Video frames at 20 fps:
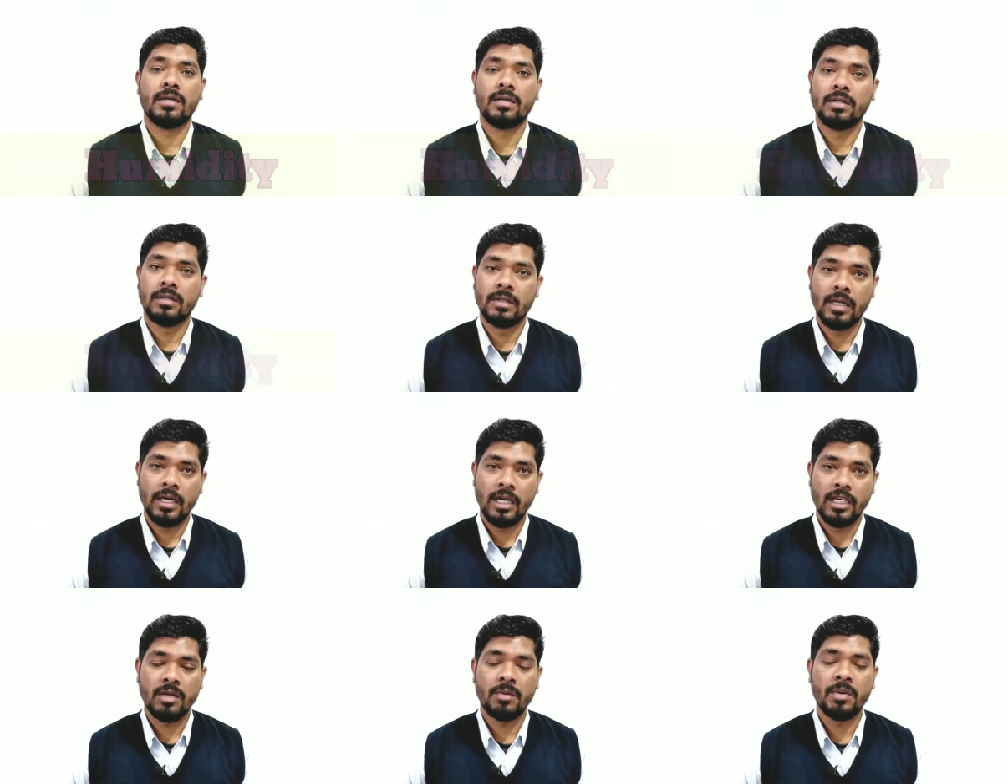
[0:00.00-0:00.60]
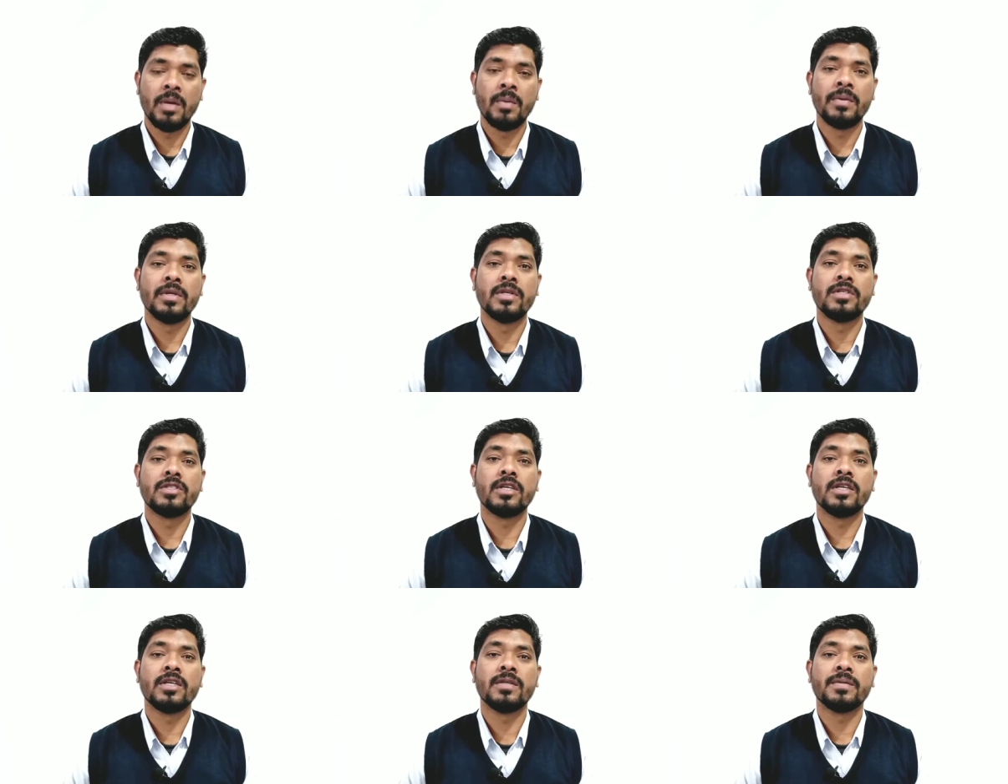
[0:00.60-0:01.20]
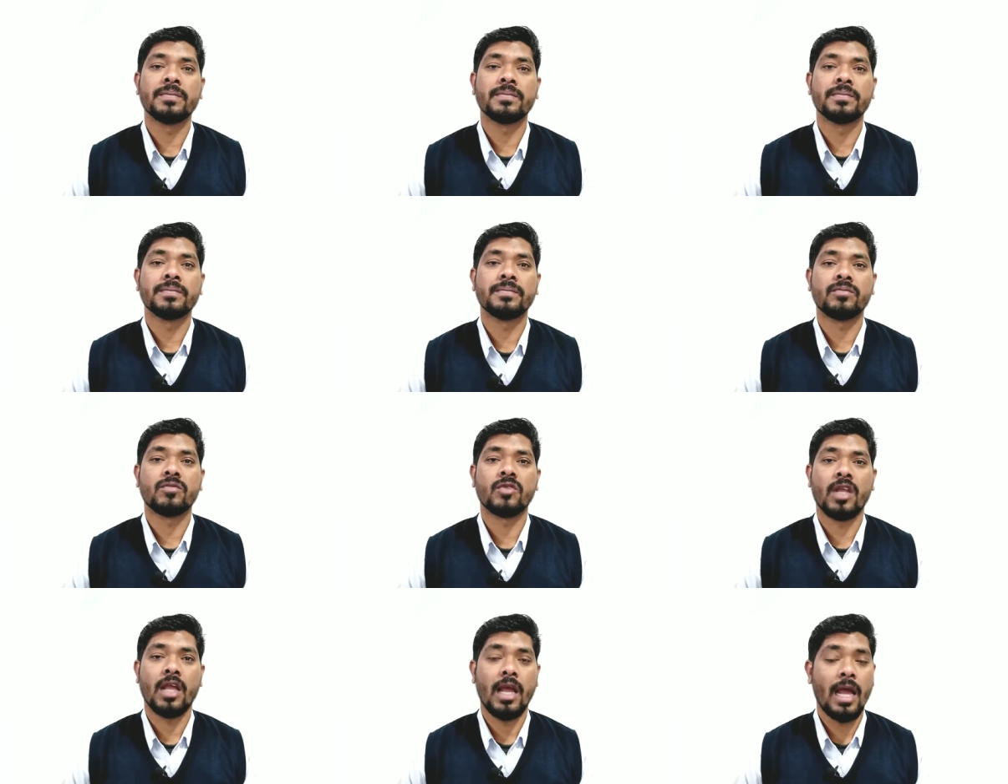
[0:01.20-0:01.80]
relative humidity,
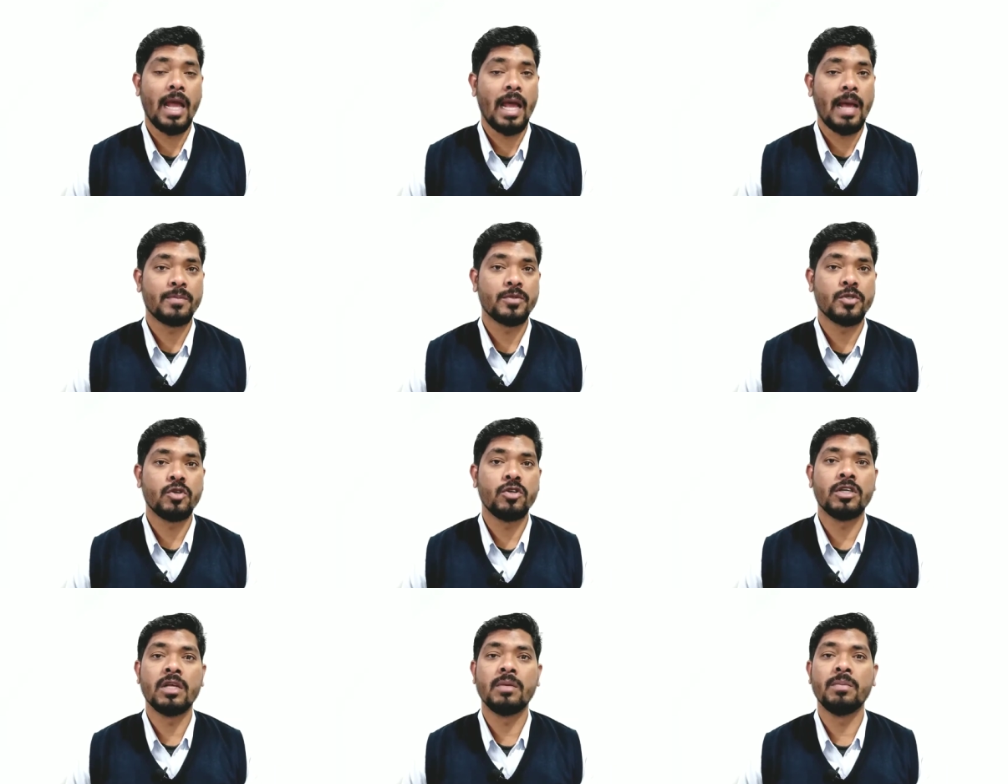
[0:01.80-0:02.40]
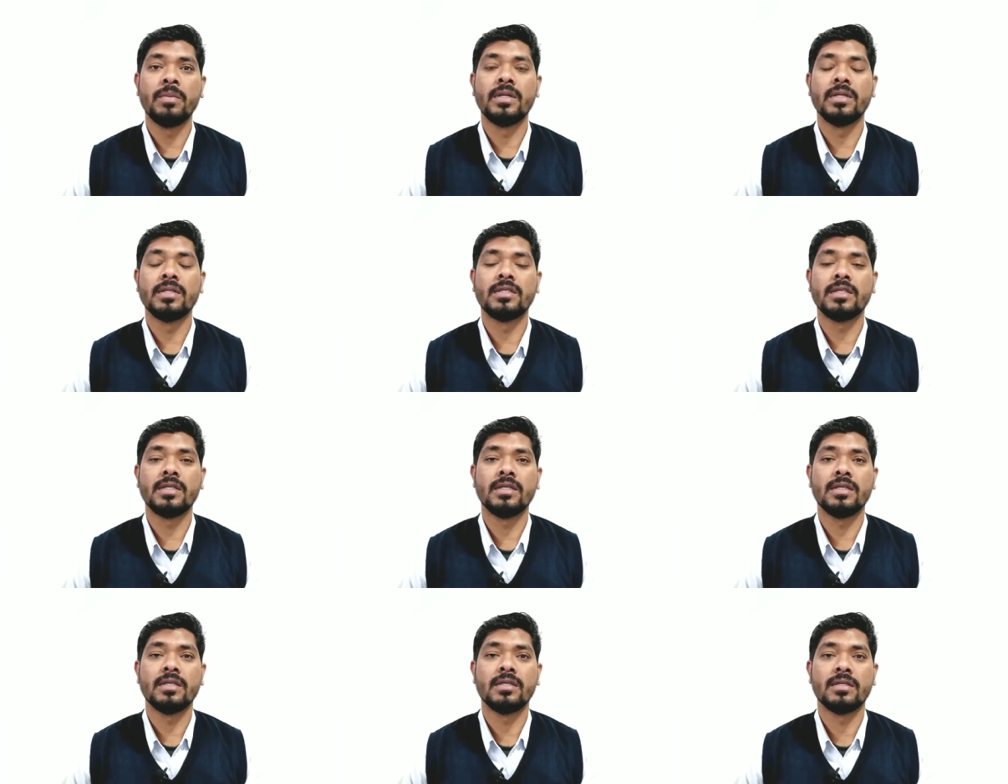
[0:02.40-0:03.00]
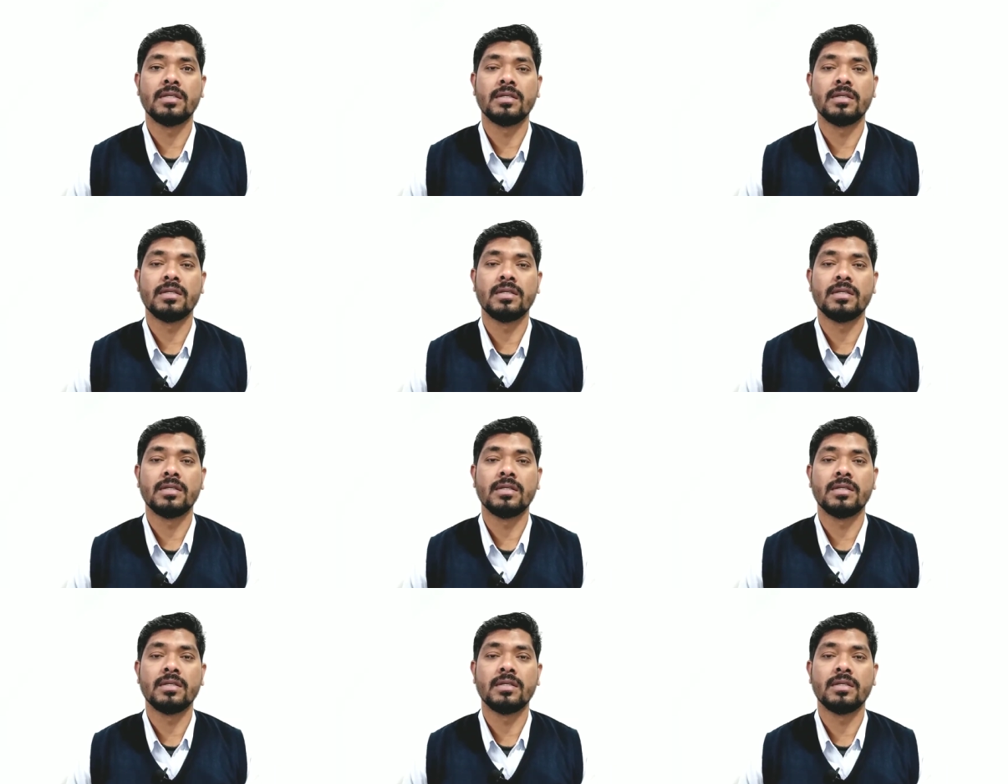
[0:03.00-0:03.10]
absolute humidity